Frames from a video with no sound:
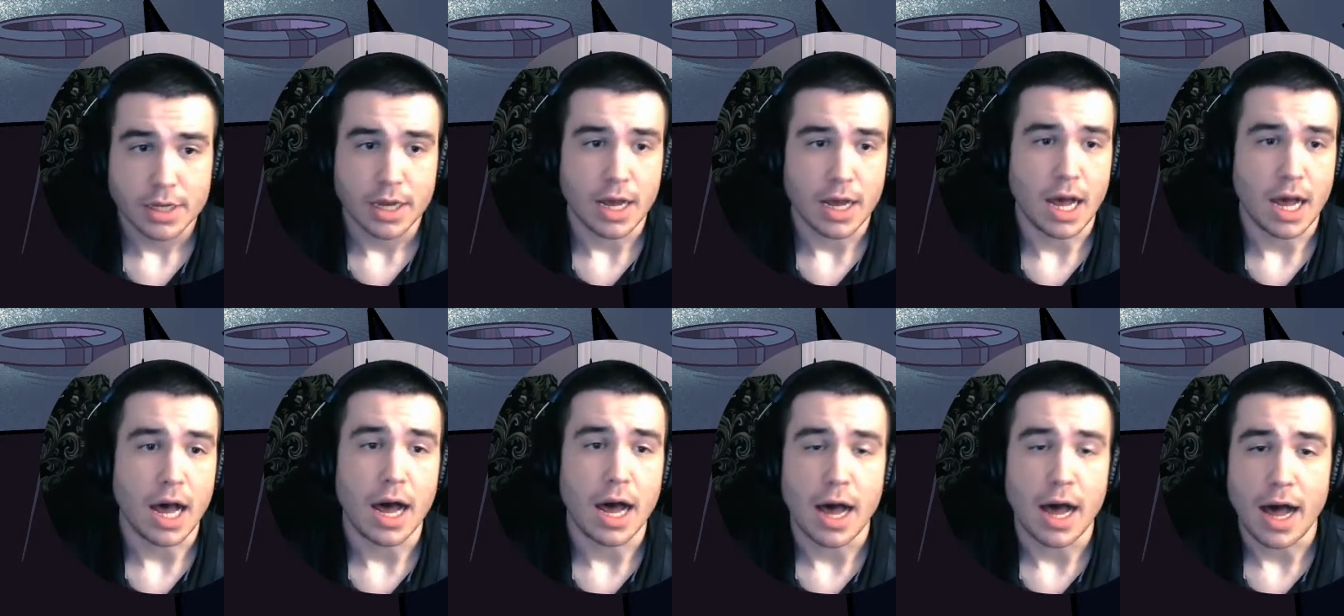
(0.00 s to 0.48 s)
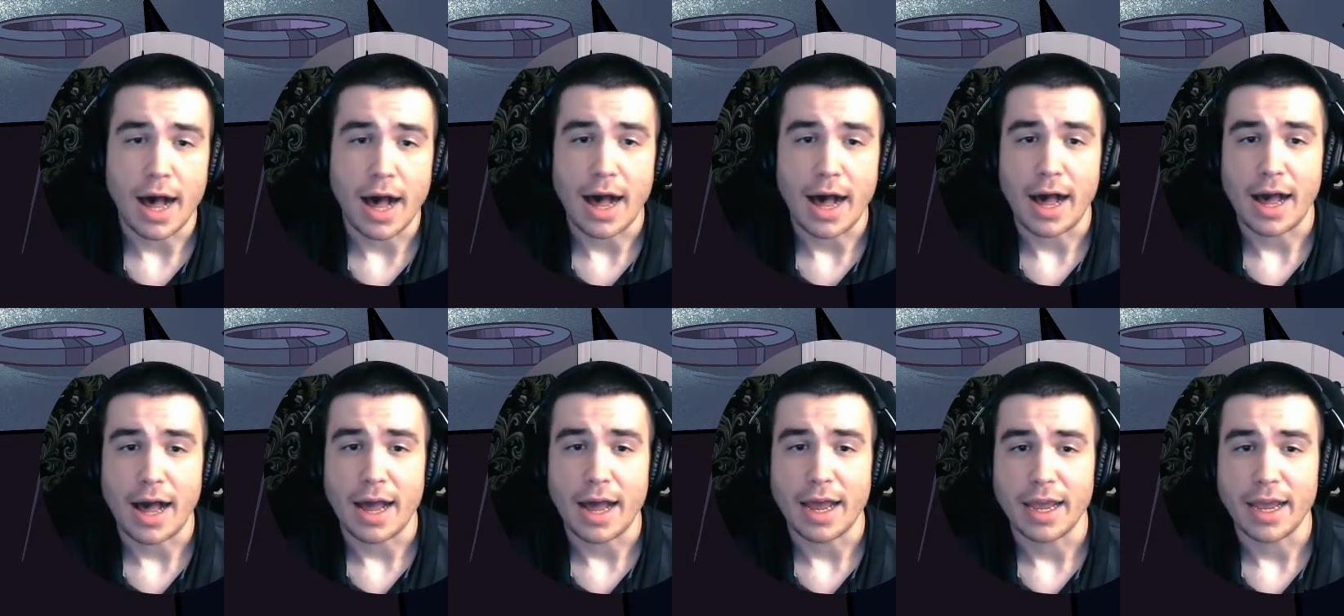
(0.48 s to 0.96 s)

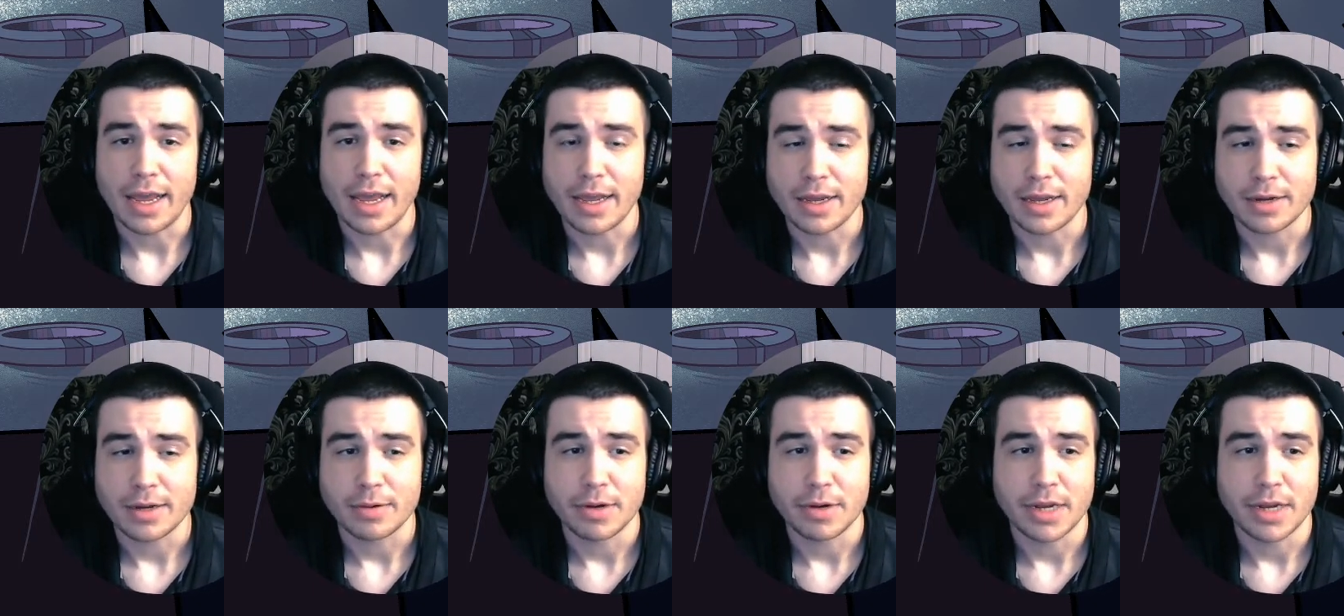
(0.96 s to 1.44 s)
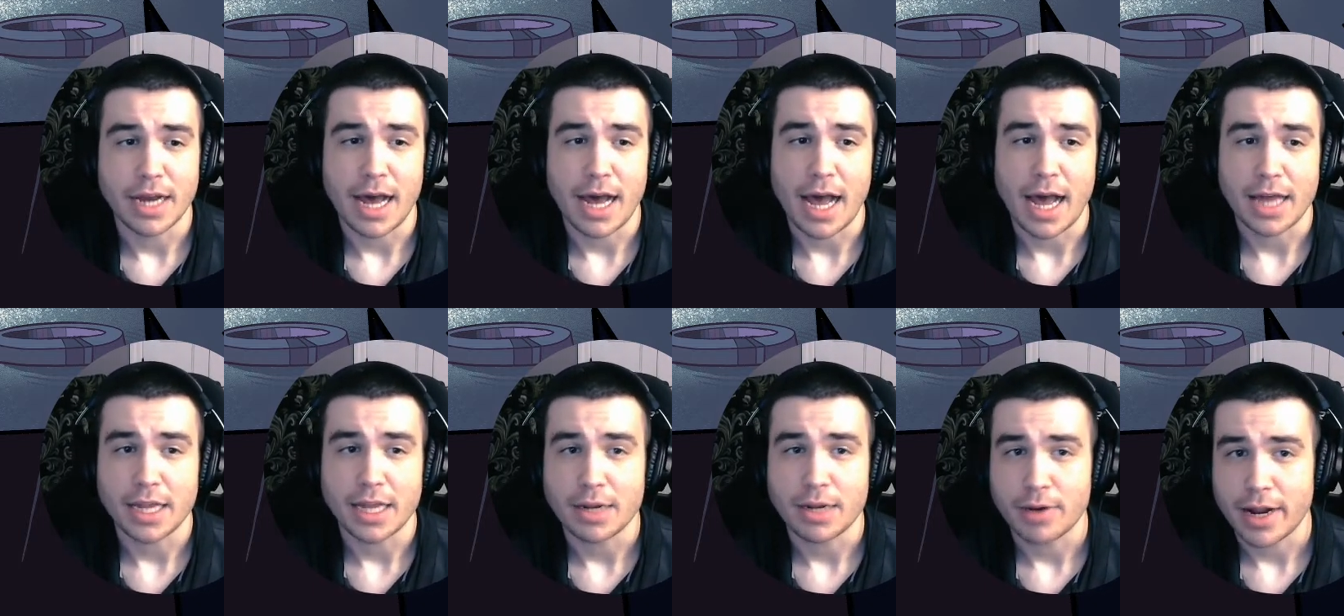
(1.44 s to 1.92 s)
I would
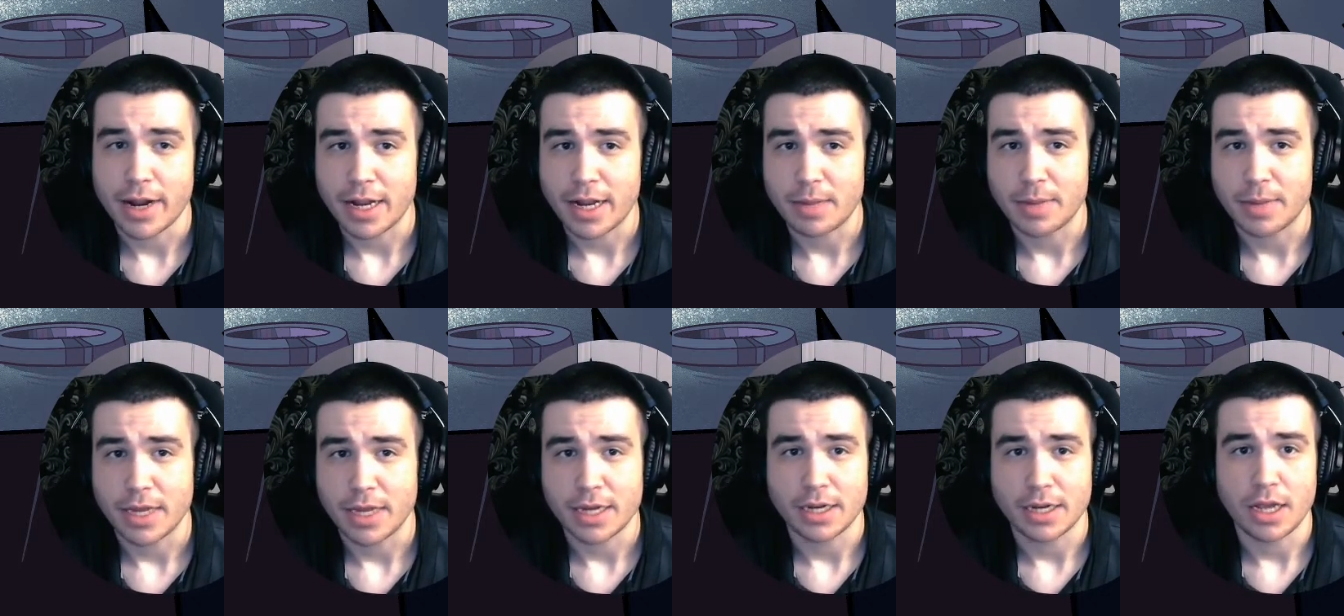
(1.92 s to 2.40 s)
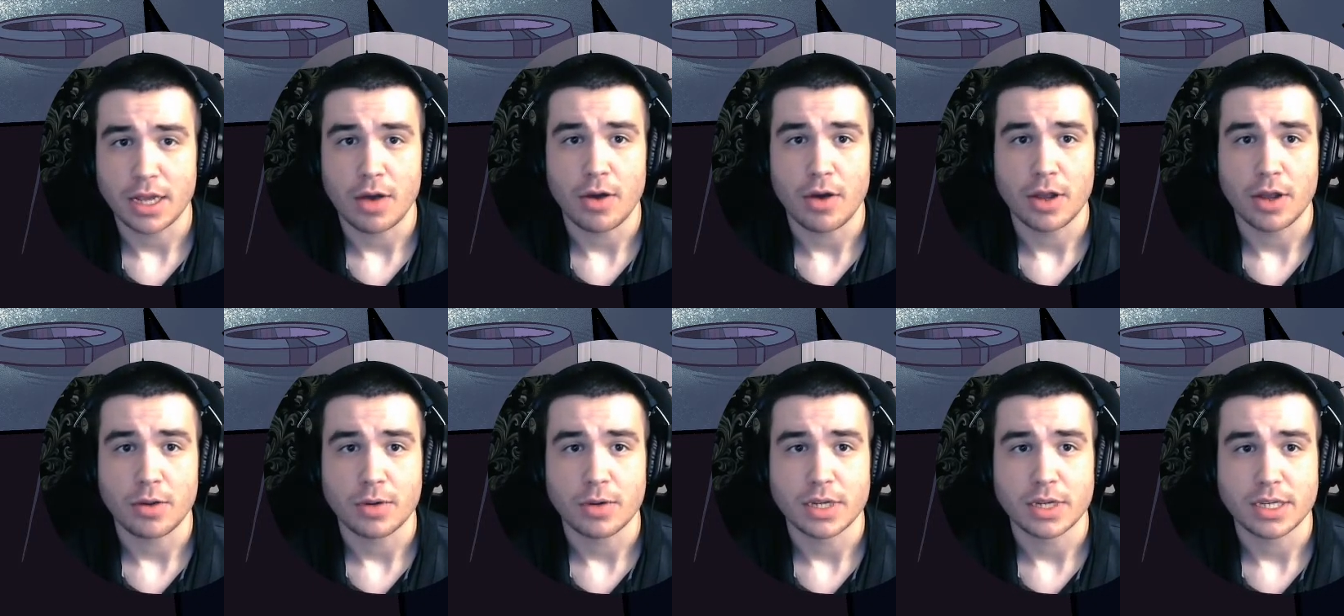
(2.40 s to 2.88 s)
highly recommend
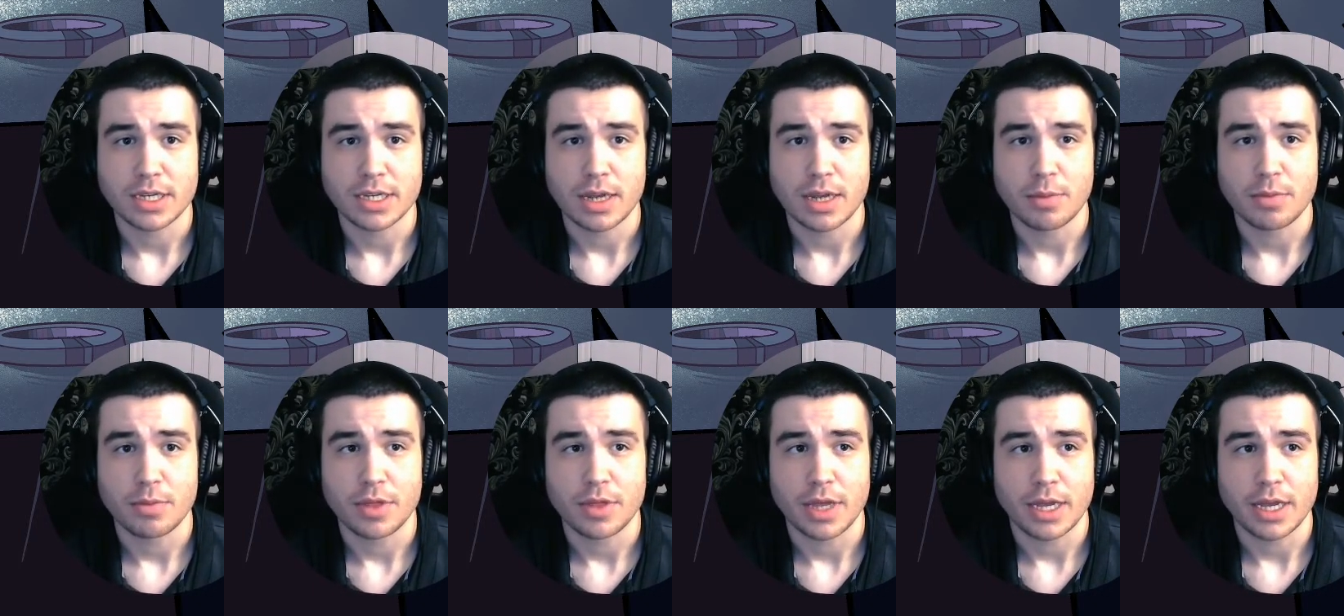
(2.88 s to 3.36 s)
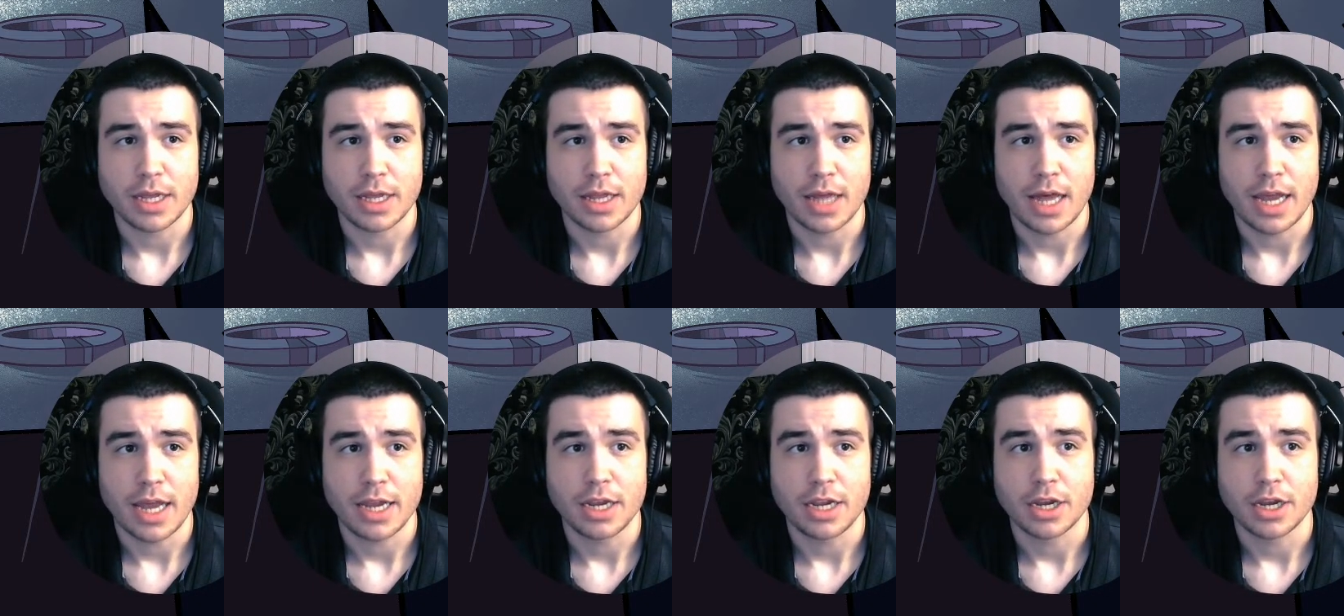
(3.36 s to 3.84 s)
going with something
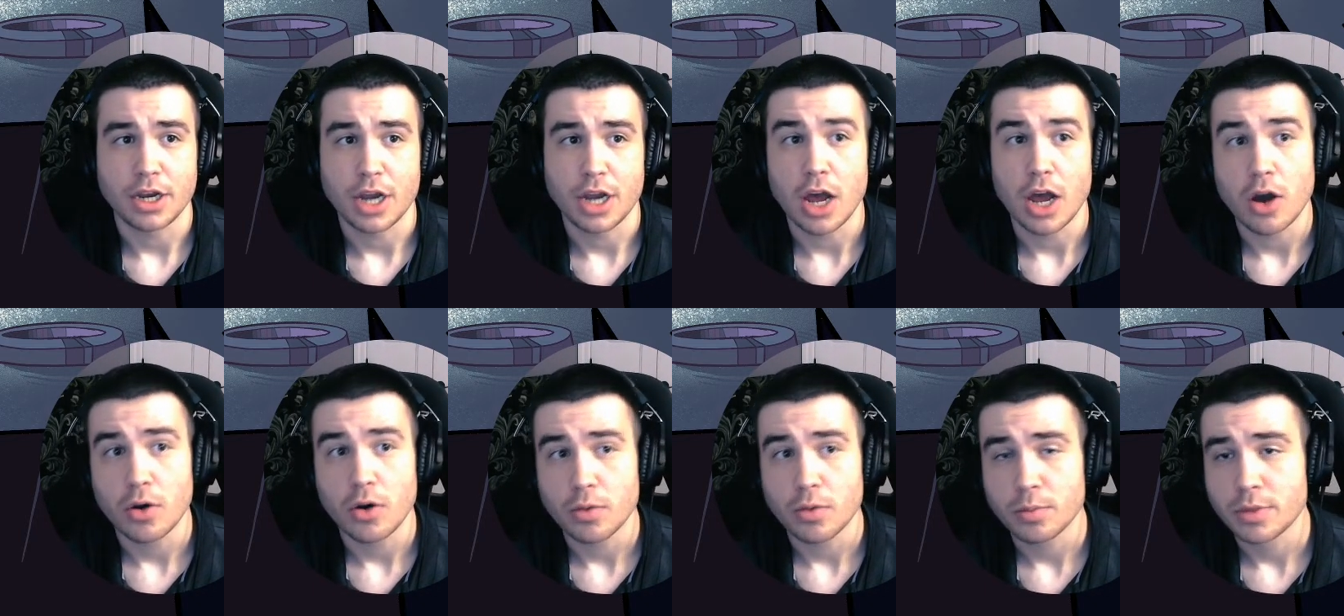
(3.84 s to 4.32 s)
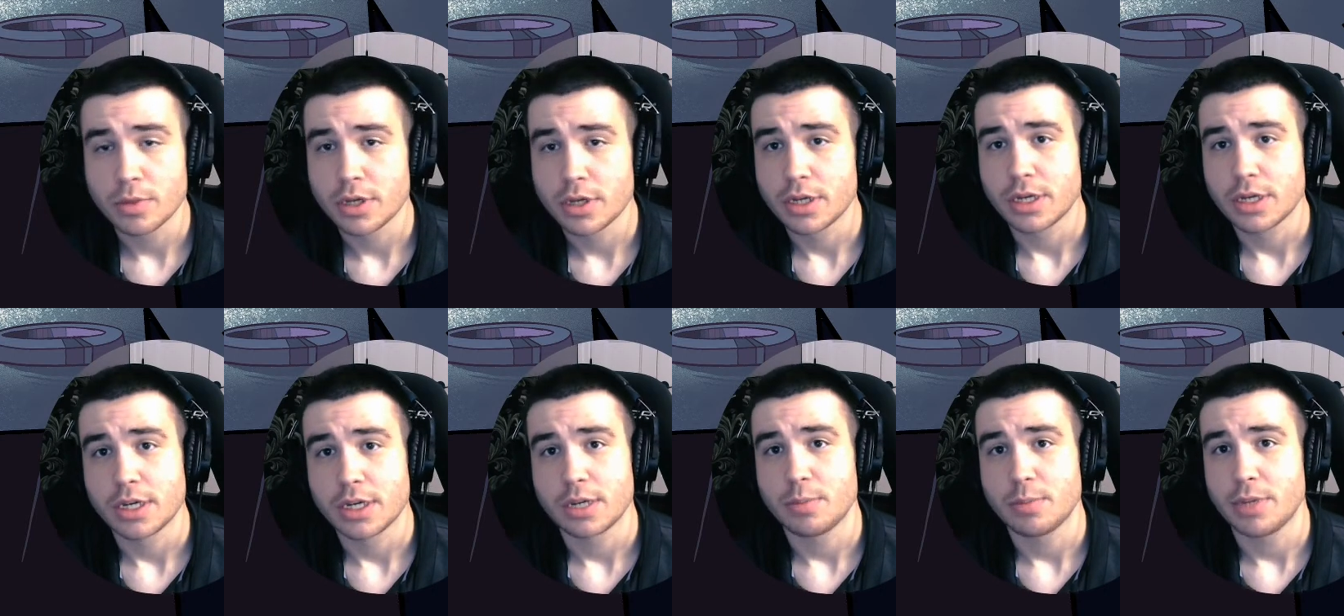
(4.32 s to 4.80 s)
like Gnome,
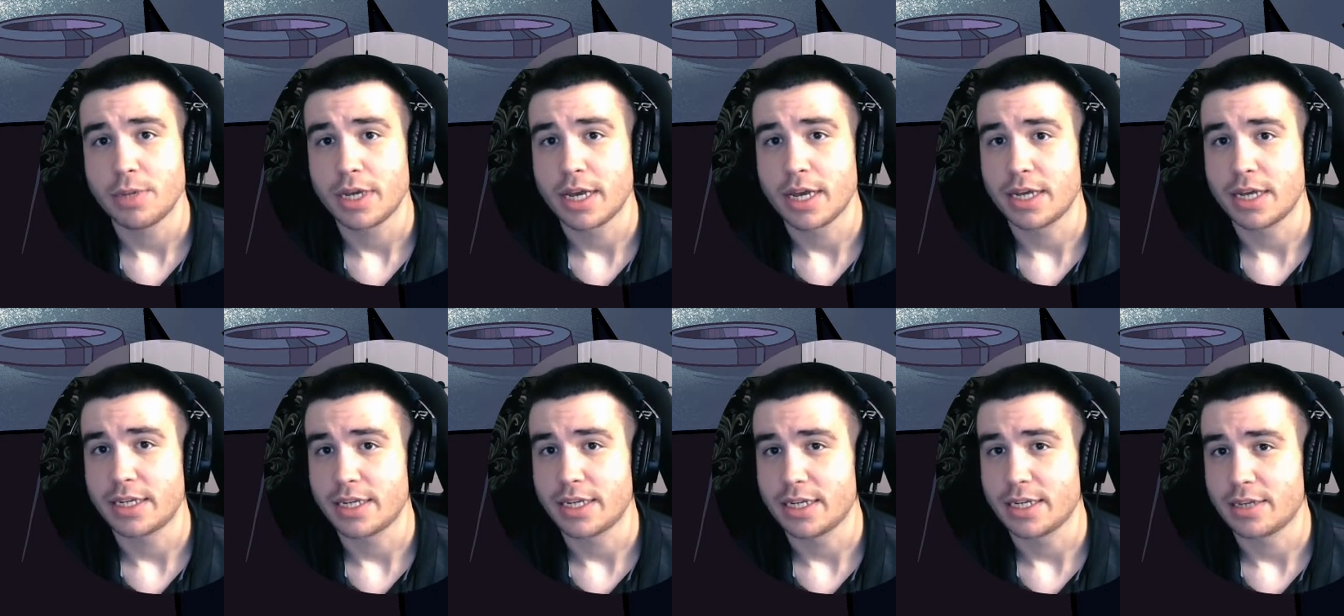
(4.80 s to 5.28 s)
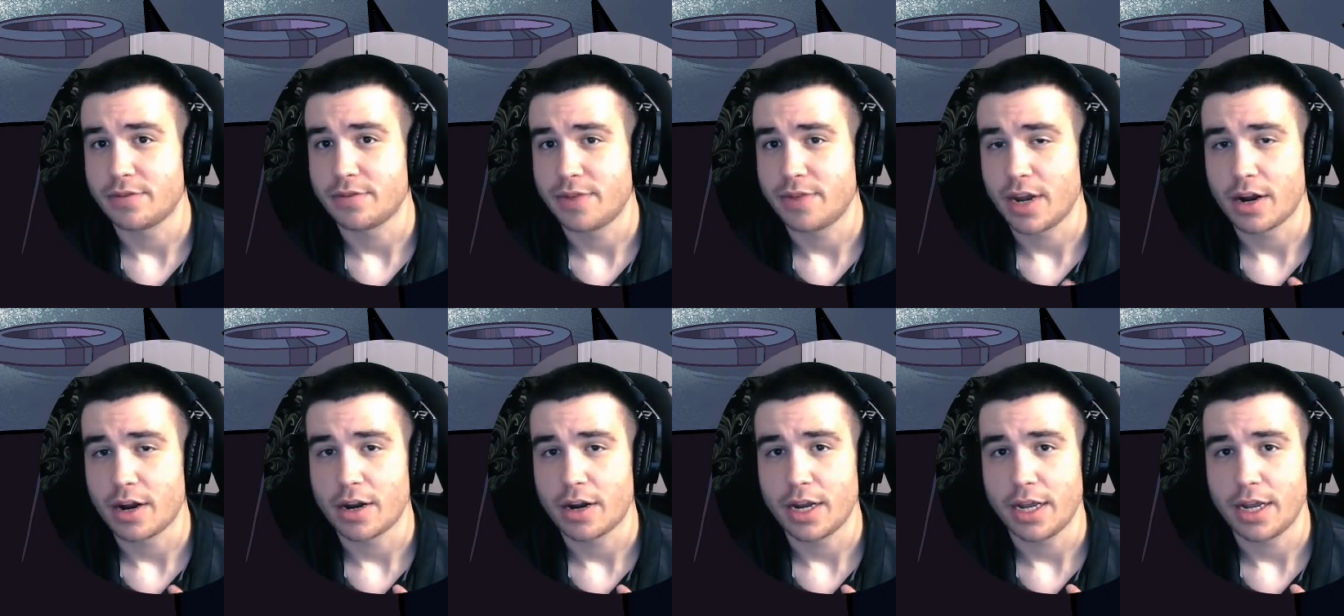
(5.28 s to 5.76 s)
because it's
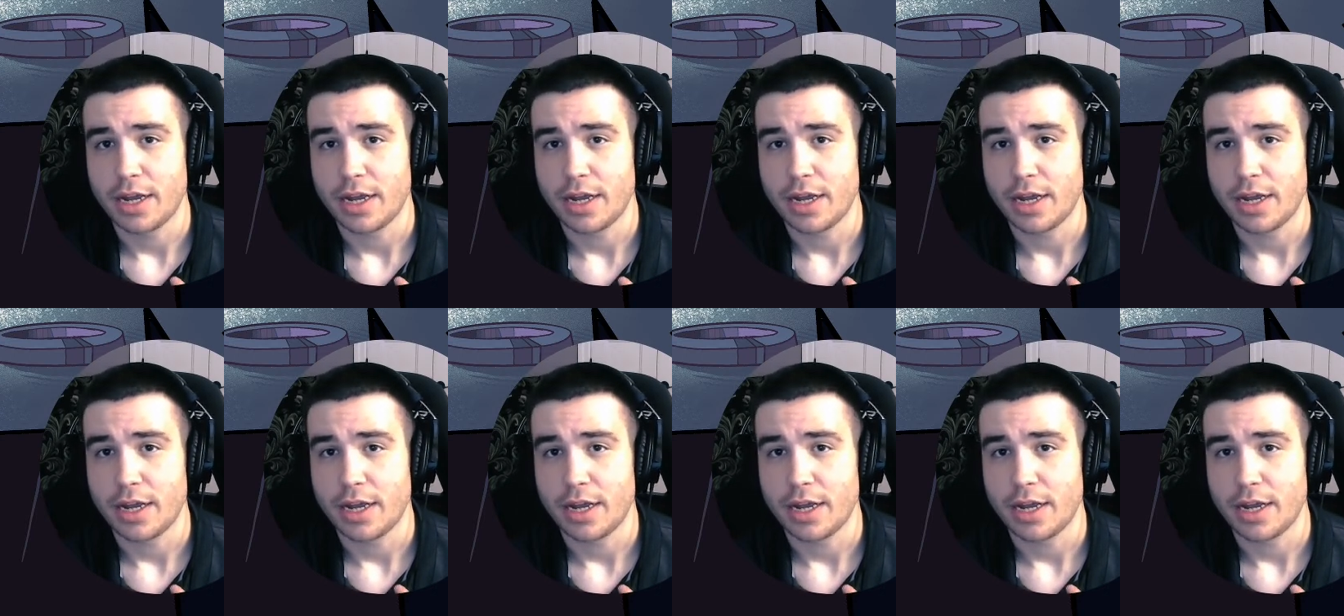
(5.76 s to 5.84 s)
very